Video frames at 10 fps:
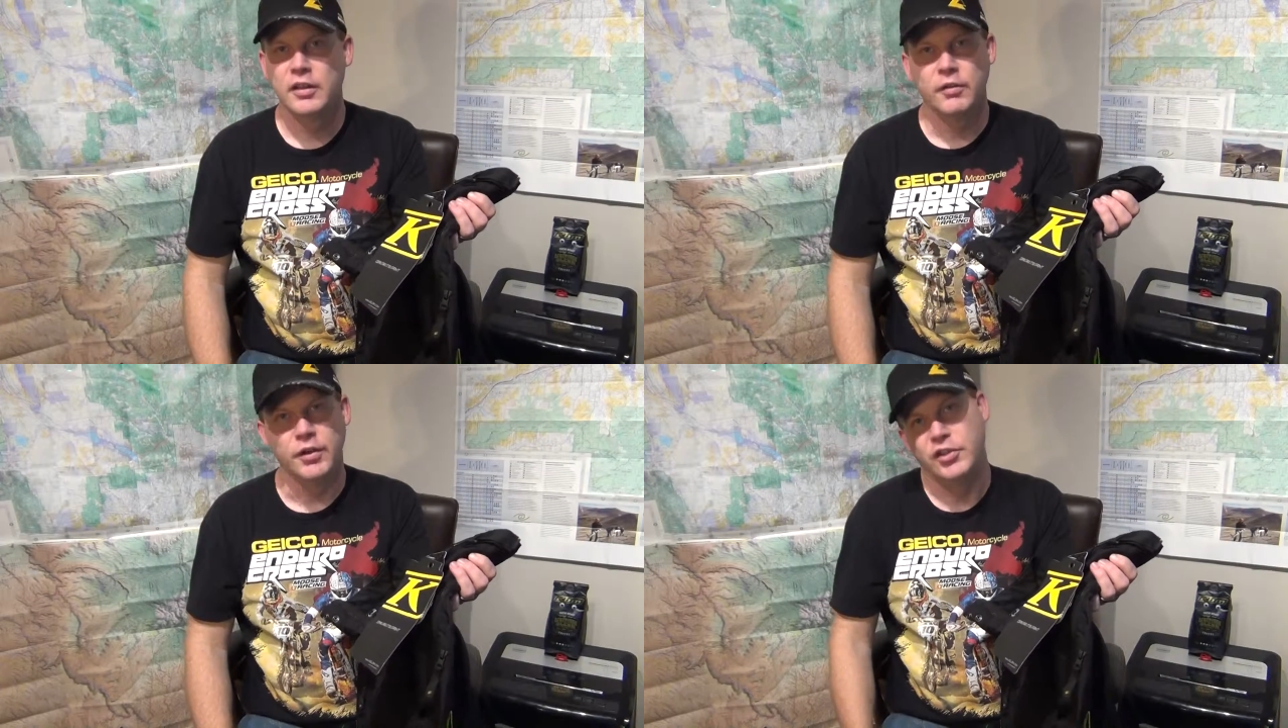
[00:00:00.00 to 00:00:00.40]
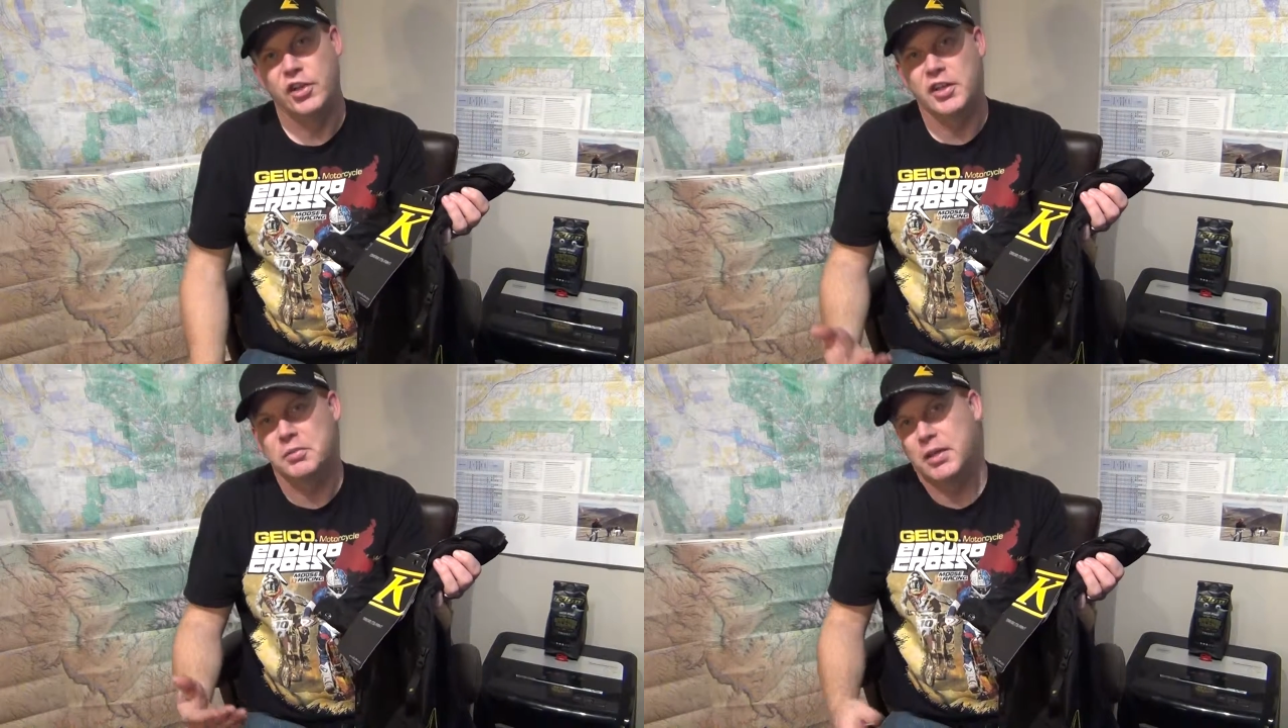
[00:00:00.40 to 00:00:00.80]
when you
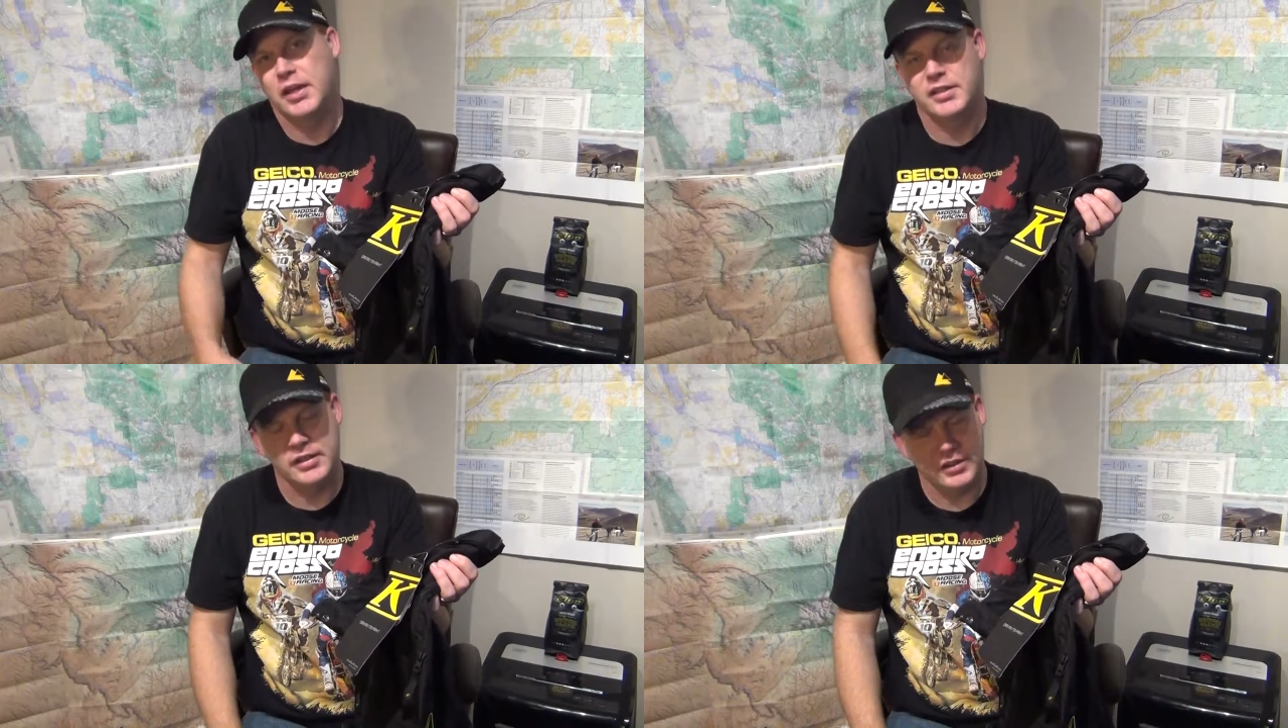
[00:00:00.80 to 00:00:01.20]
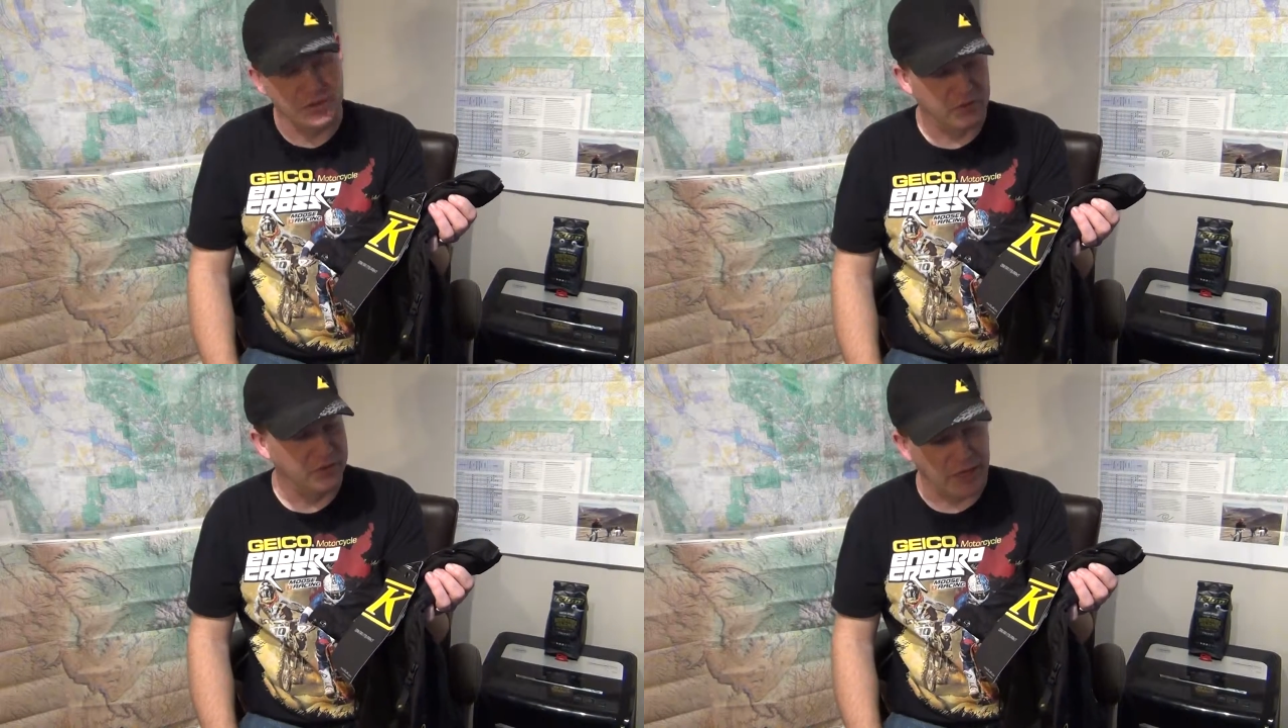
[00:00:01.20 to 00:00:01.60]
change plastics
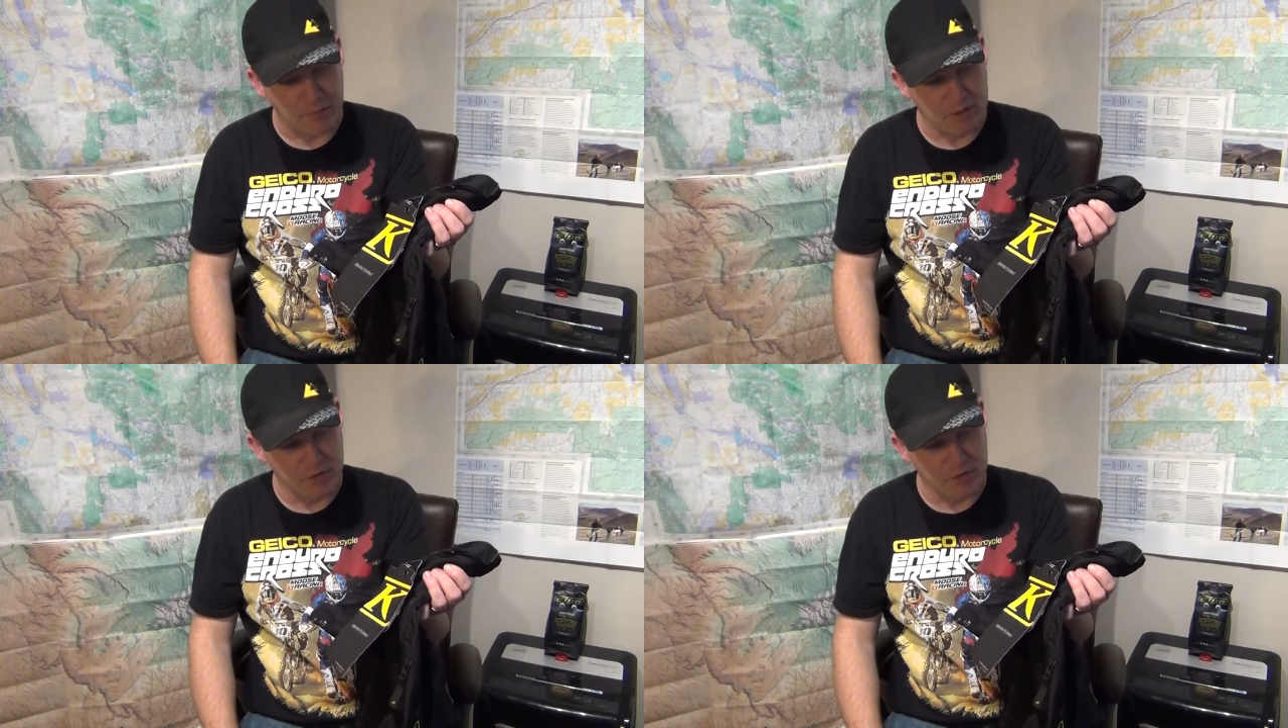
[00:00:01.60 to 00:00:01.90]
or damage